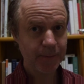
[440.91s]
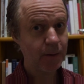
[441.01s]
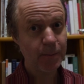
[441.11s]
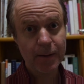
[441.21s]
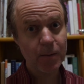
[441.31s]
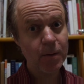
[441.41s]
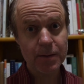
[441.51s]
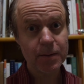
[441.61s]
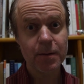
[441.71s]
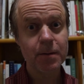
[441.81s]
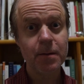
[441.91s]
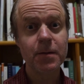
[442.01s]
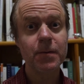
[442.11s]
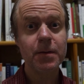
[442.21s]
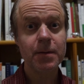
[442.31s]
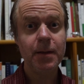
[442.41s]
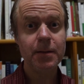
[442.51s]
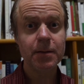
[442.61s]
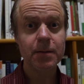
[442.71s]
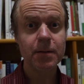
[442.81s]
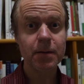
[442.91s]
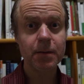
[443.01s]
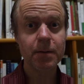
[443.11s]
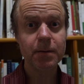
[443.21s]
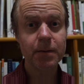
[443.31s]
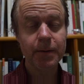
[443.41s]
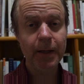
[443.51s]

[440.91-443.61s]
Quebecois circles, First Nation circles,